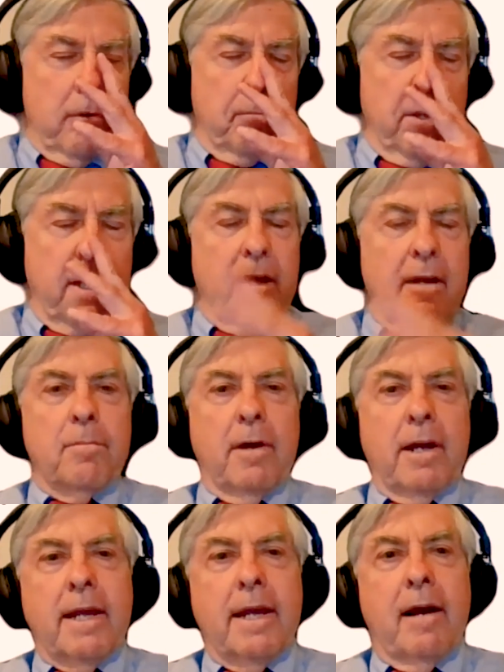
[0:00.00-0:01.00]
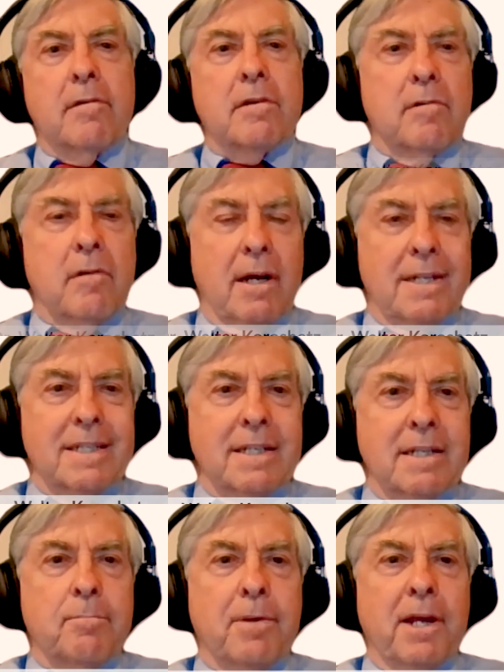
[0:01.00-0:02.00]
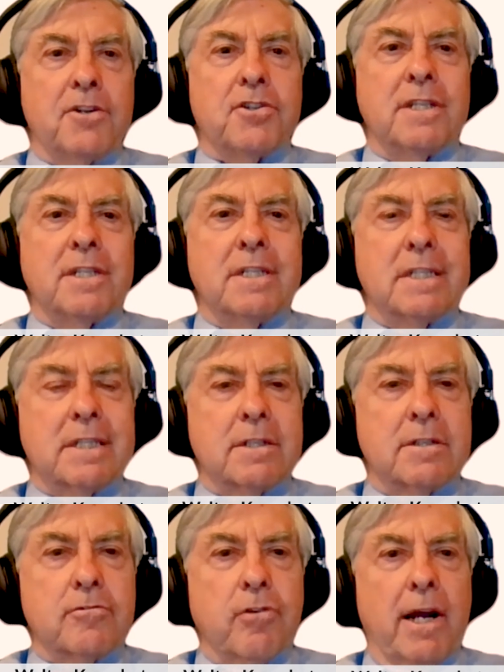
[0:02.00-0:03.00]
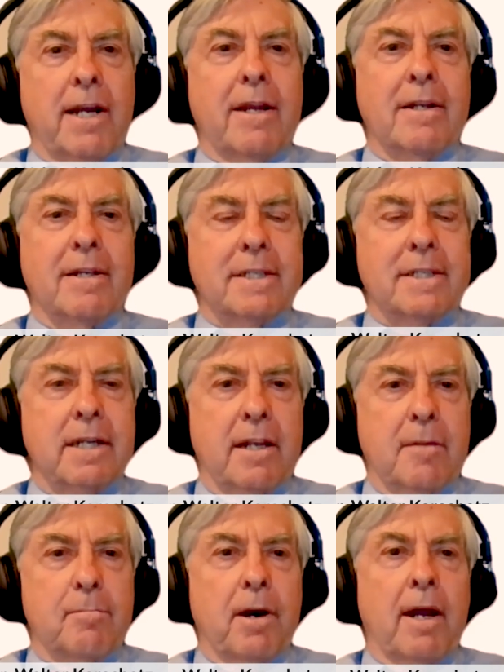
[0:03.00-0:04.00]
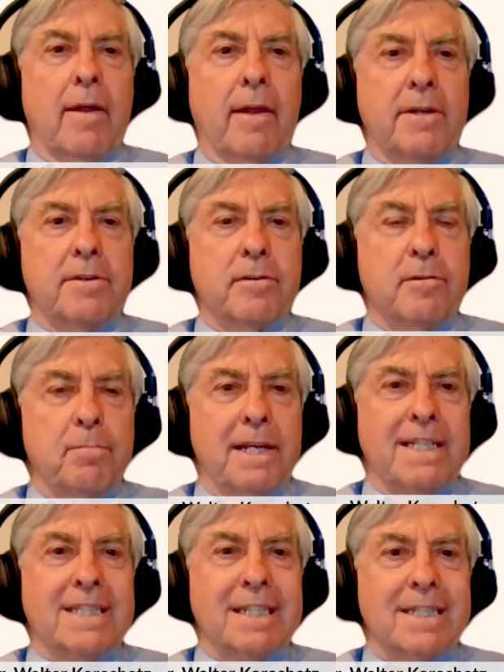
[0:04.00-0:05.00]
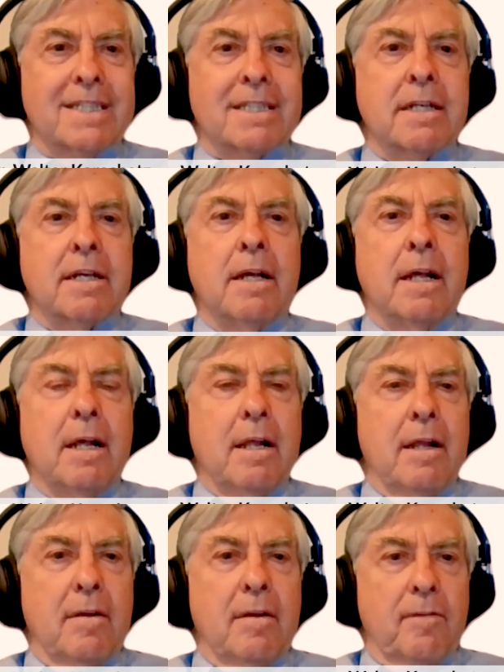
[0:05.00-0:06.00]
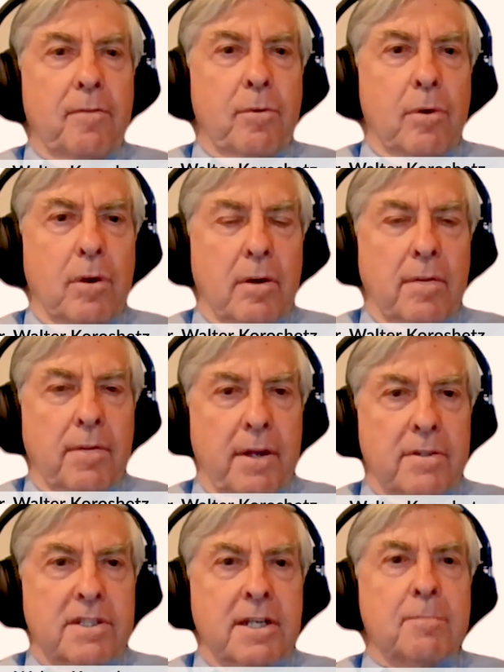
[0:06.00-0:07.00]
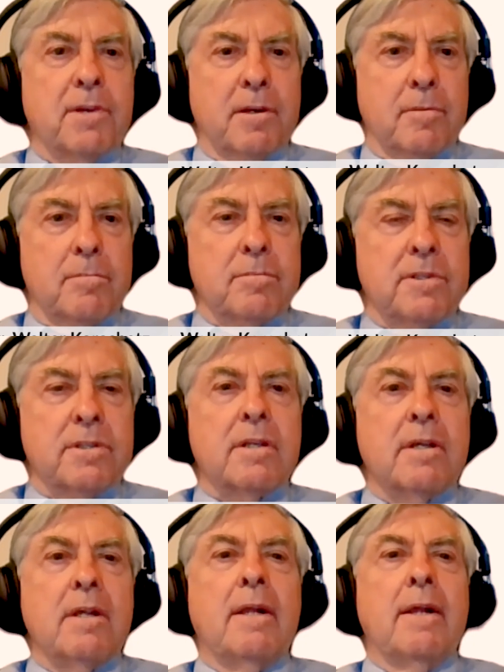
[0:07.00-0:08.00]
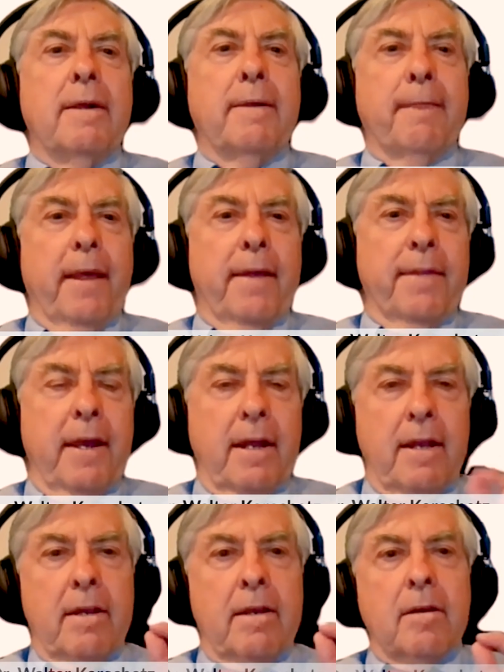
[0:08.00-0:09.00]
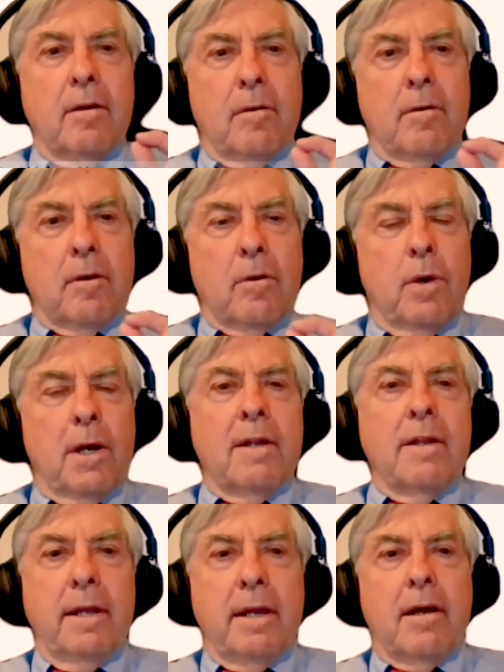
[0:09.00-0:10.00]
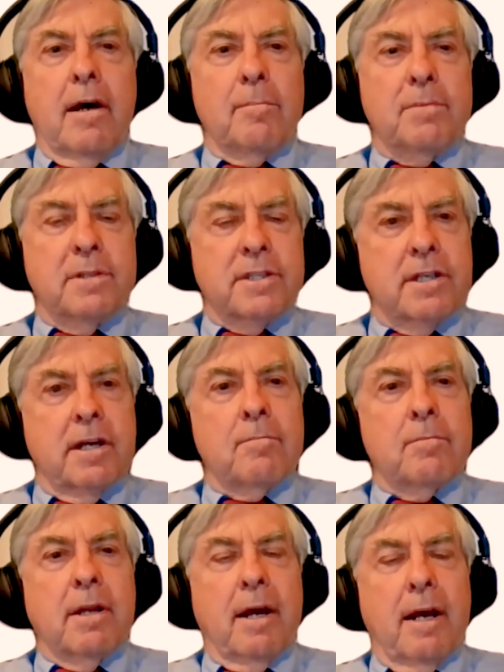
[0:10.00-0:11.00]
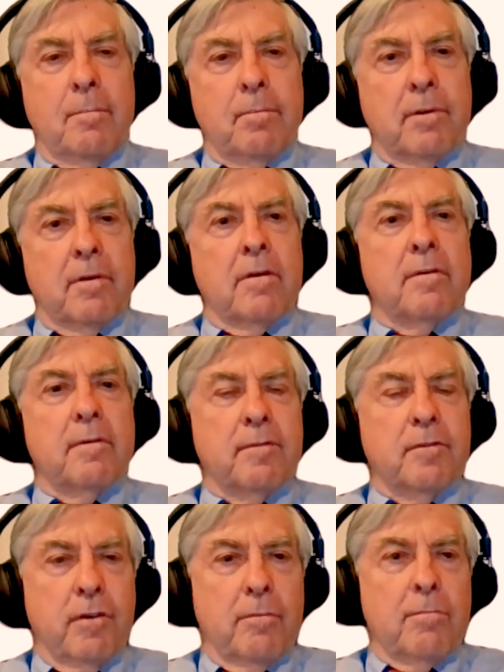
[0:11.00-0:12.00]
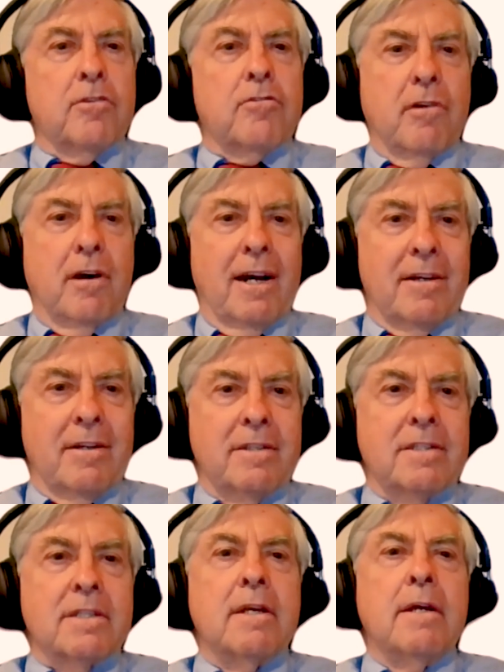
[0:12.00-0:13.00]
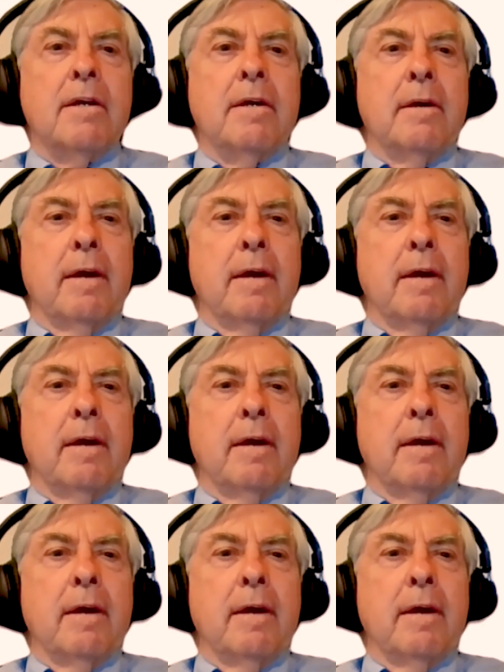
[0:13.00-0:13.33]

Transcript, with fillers: we'll begin by characterizing the patients, trying to understand the biological basis for their symptoms, and then quickly come to some type of treatment trials